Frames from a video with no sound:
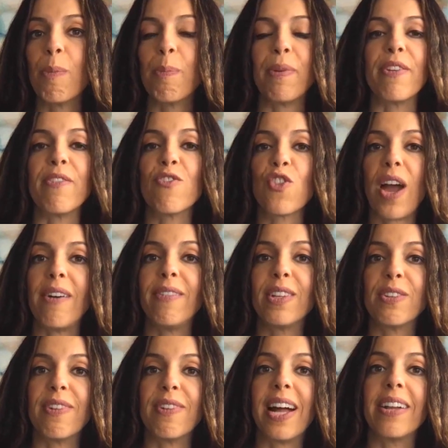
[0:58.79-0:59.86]
Europe and you've
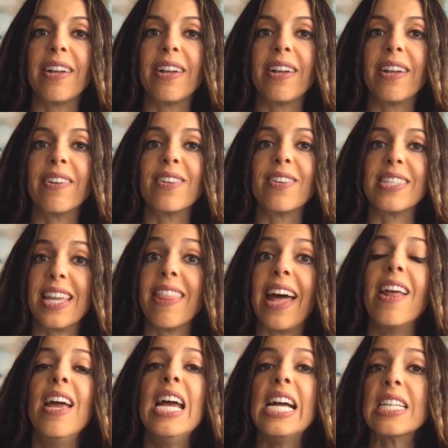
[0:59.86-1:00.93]
traveled around, you see that,
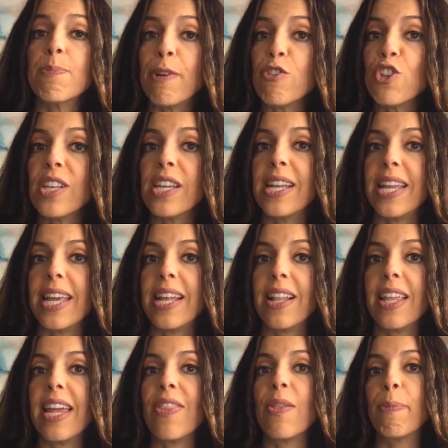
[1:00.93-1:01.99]
especially in
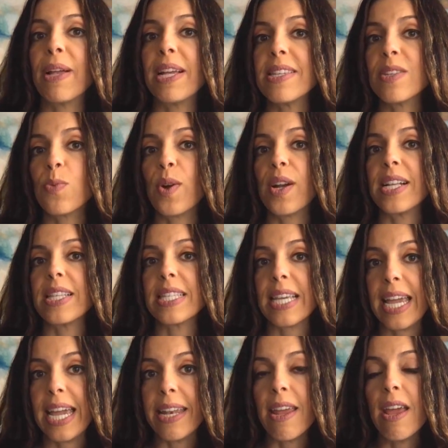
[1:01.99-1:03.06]
Italy and the places where
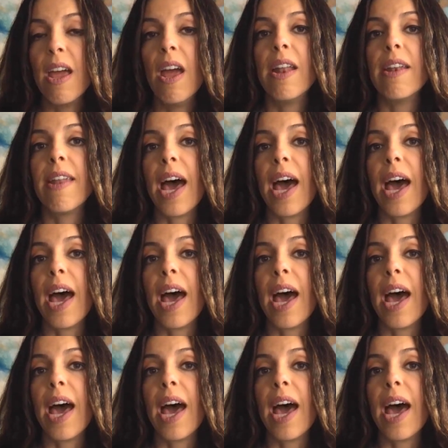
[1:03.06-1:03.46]
it's hit.